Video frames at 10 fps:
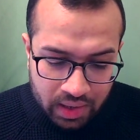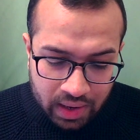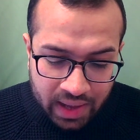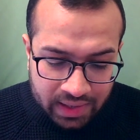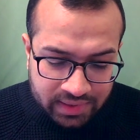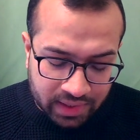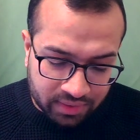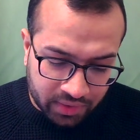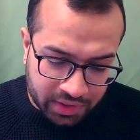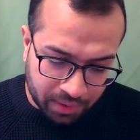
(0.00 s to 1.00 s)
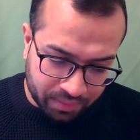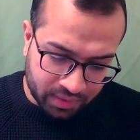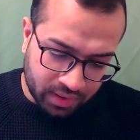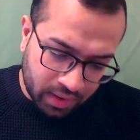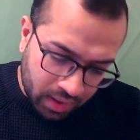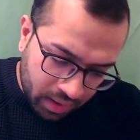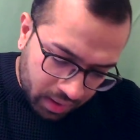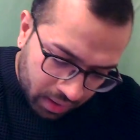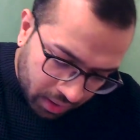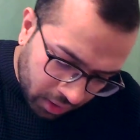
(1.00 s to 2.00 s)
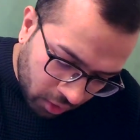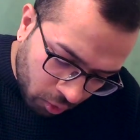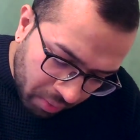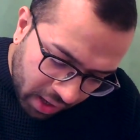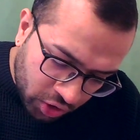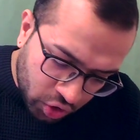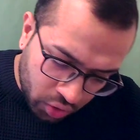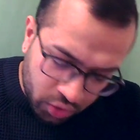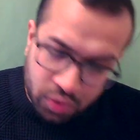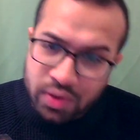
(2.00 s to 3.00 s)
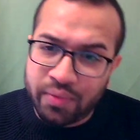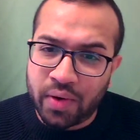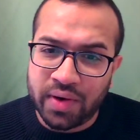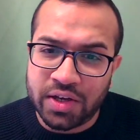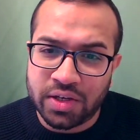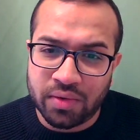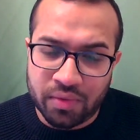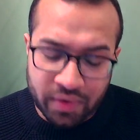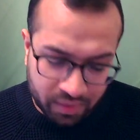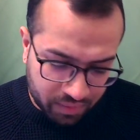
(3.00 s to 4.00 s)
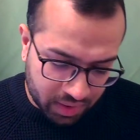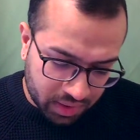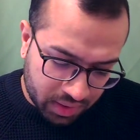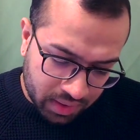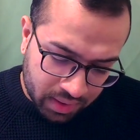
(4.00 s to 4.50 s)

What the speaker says: like I said, 3 tips. You make sure you know the foundation of the framework.